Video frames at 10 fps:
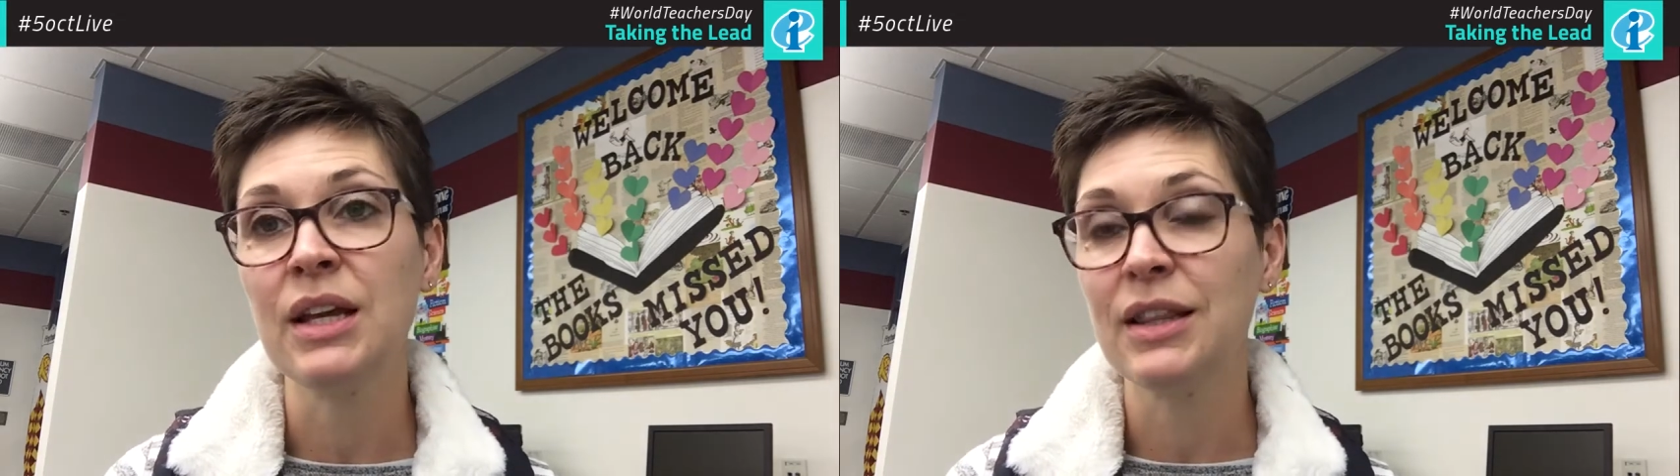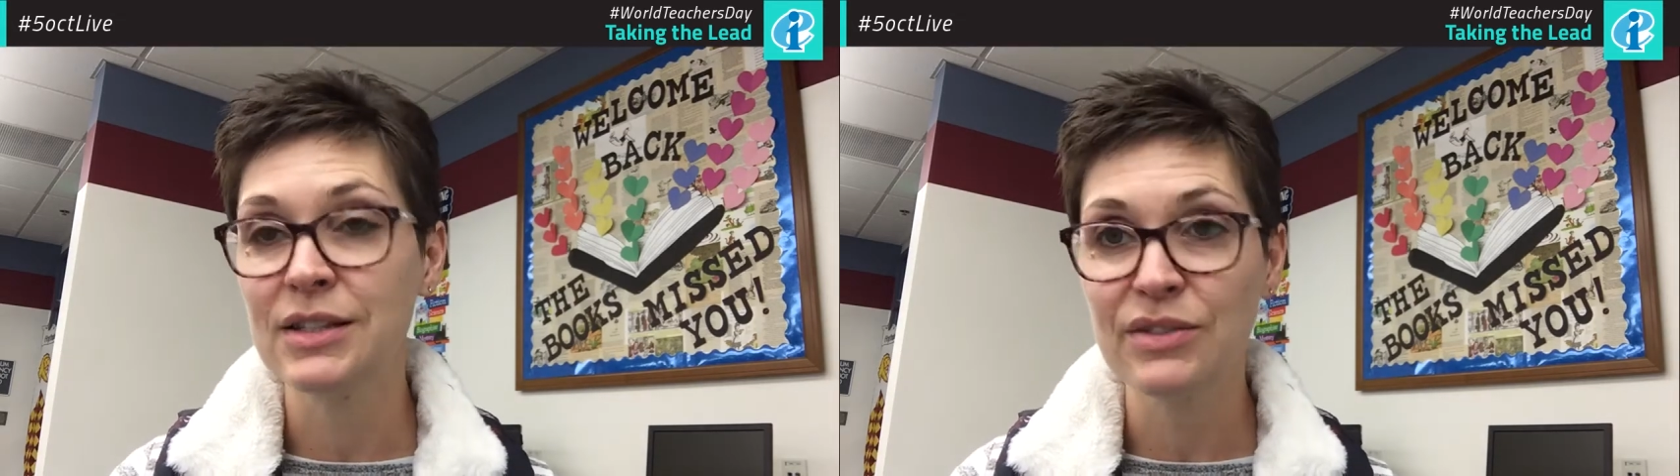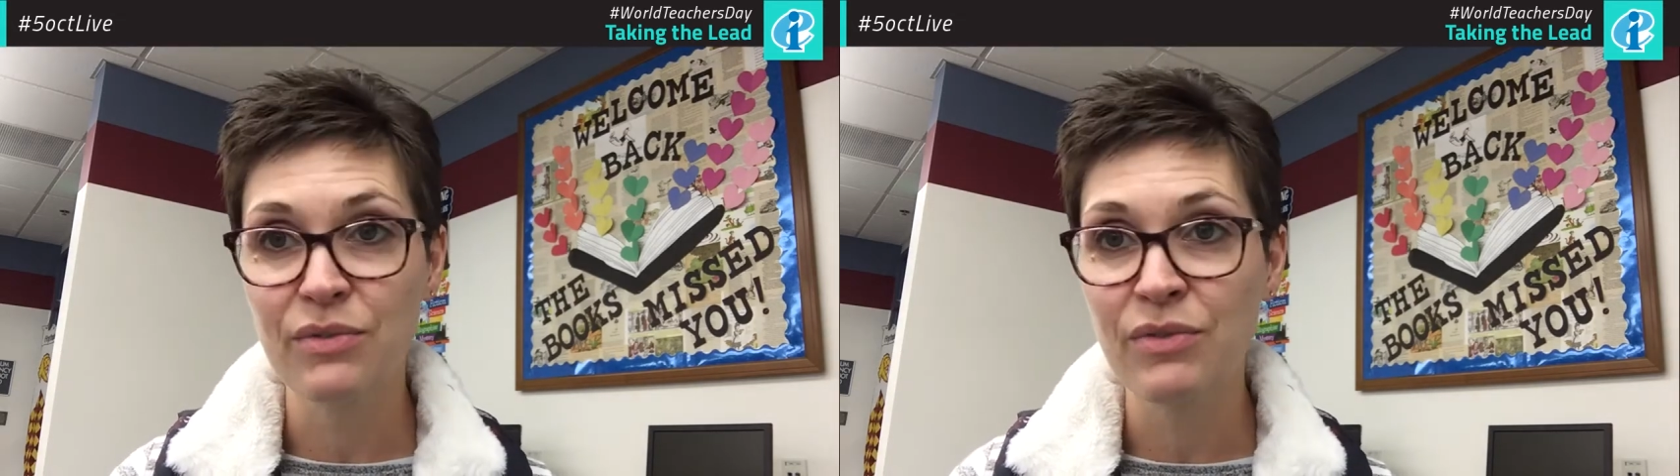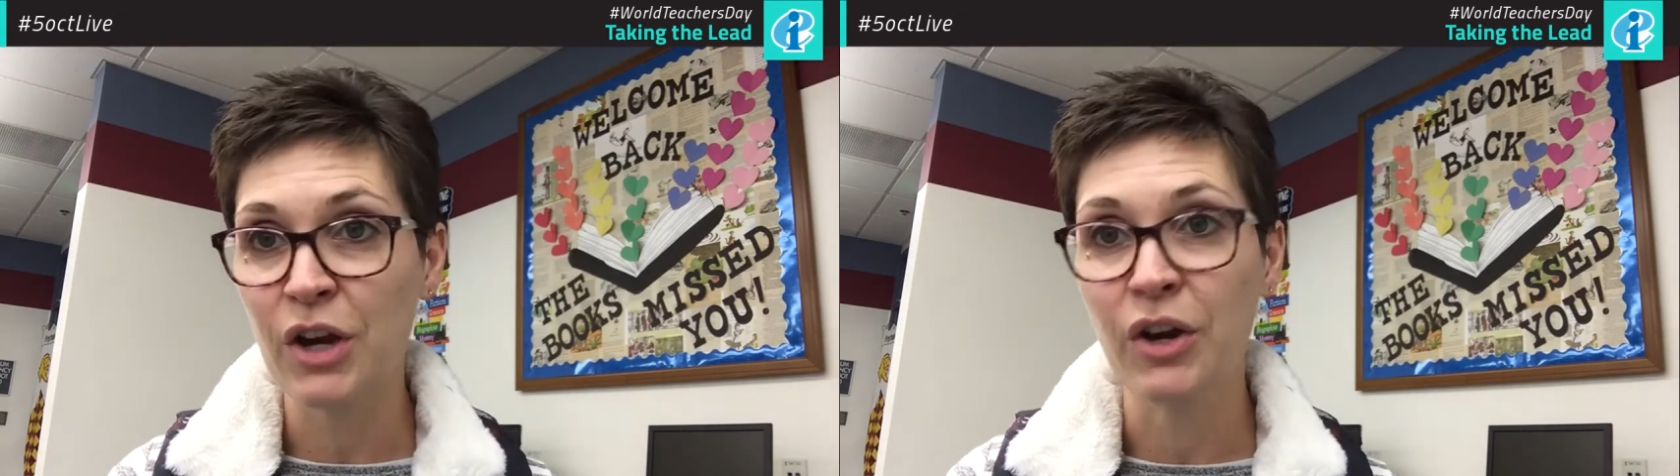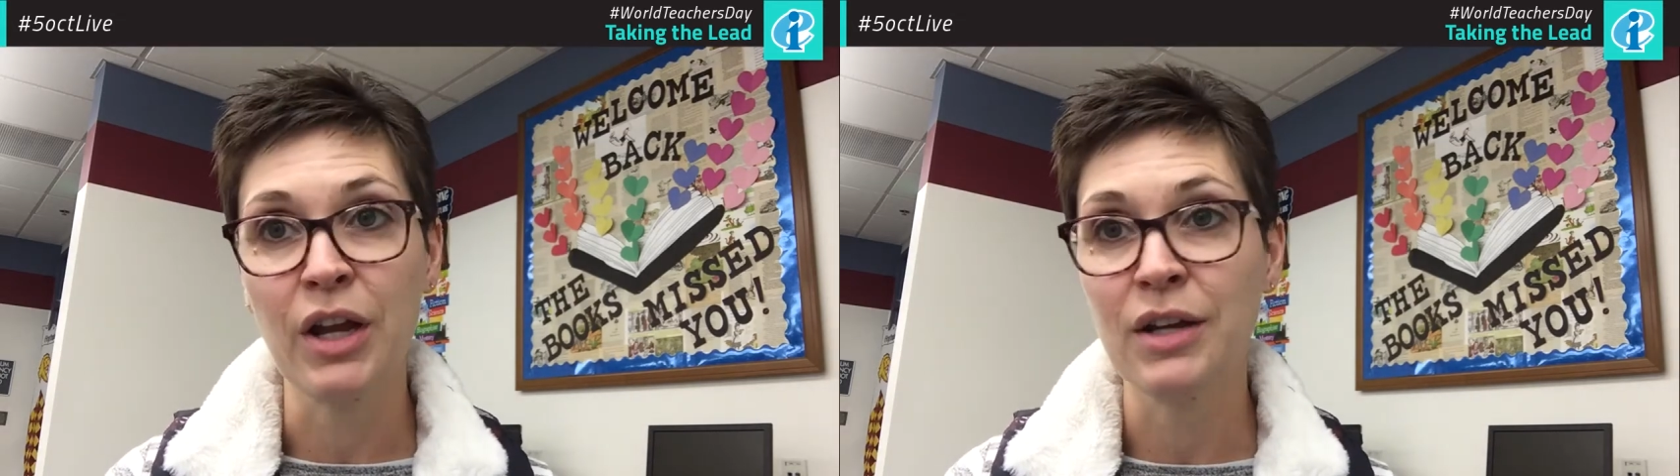in this
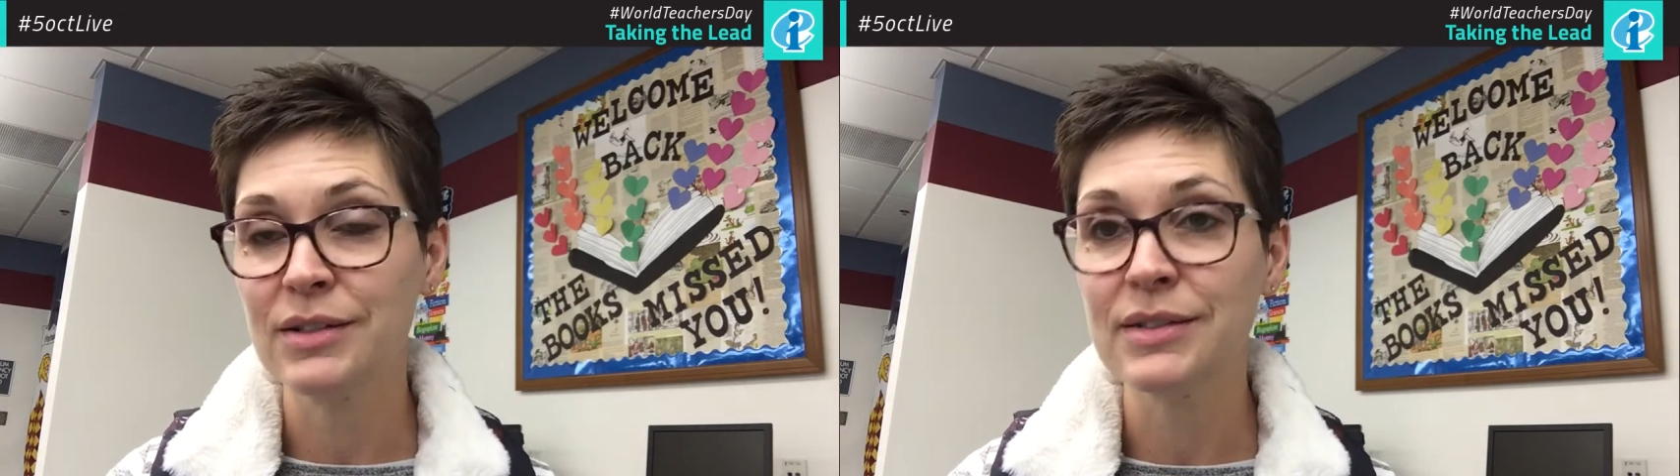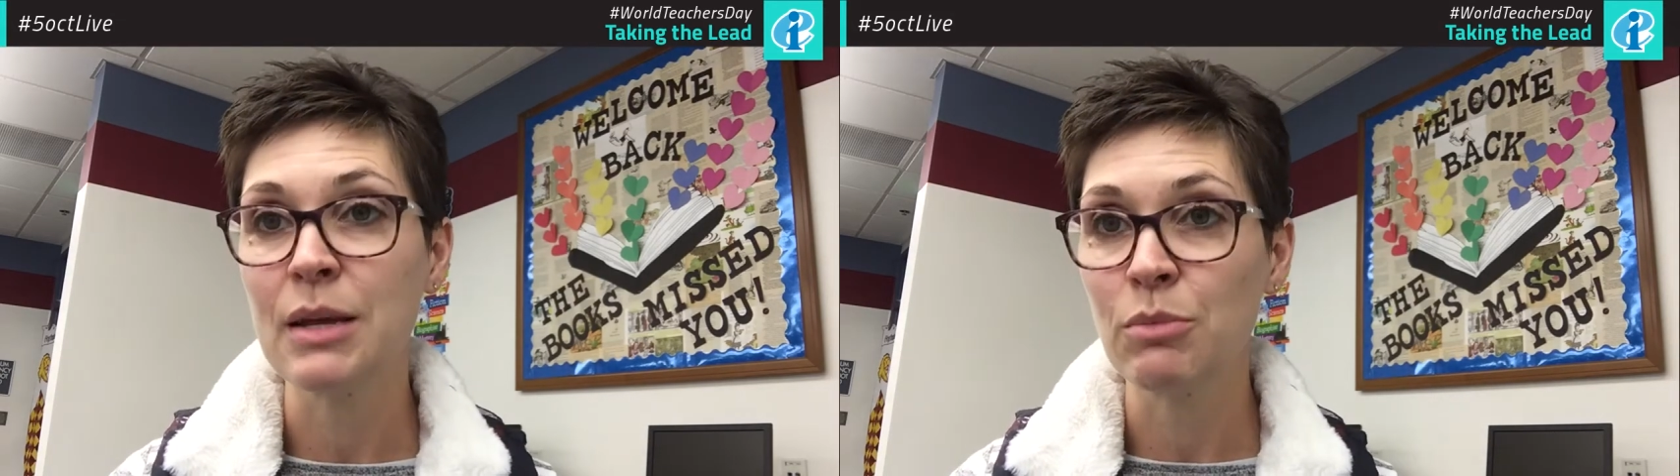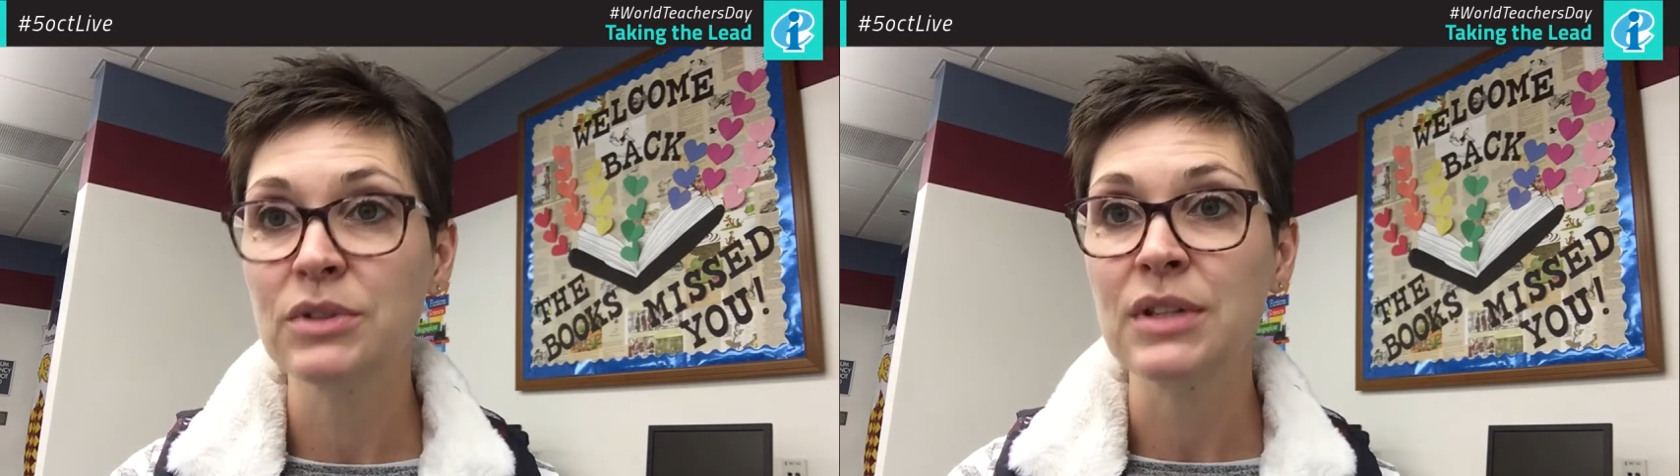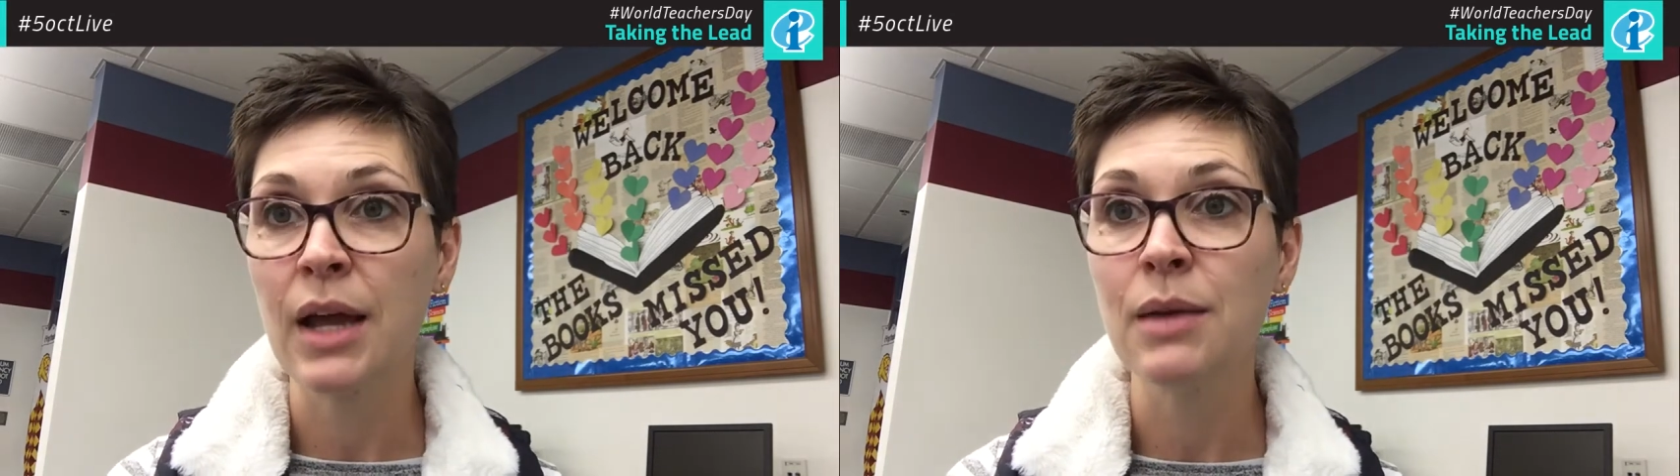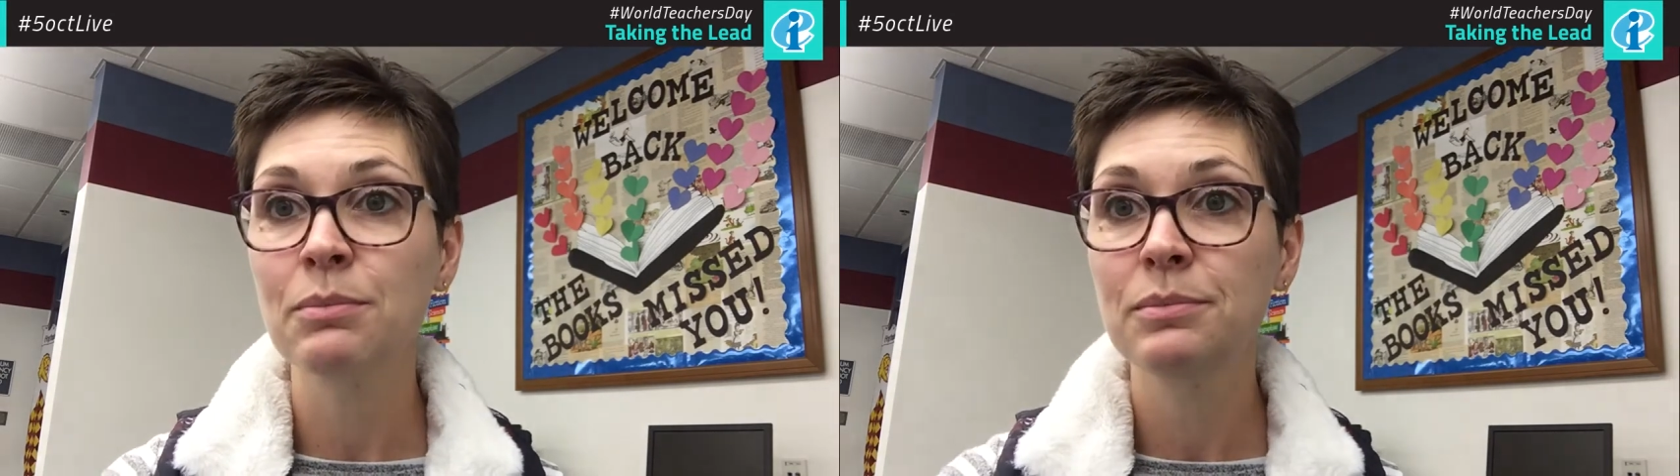very unstable
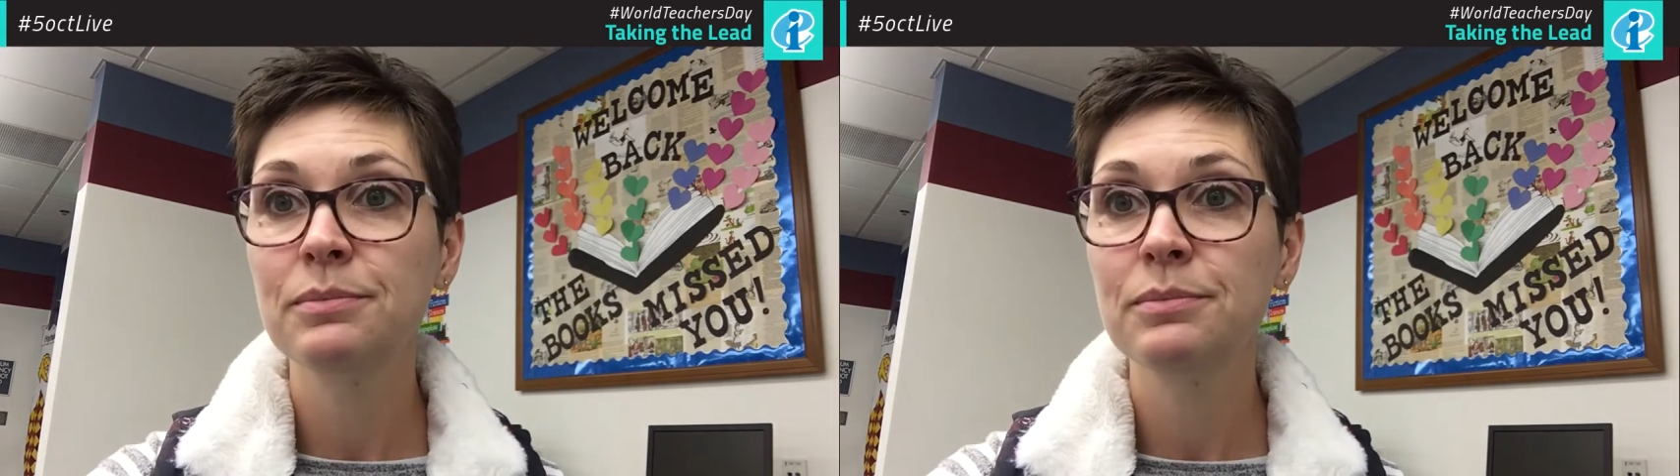time.